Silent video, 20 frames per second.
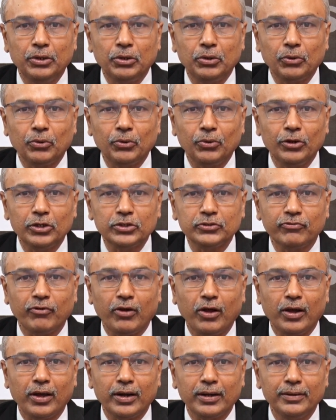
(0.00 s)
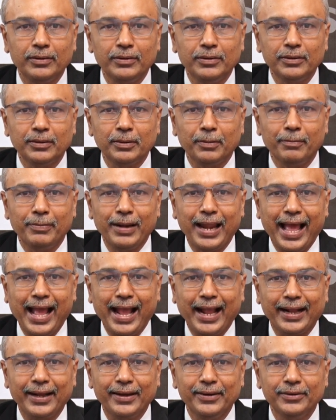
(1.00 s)
two rooks for
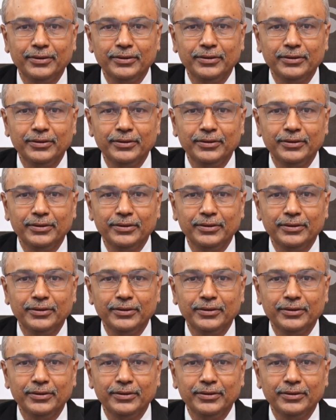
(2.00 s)
black,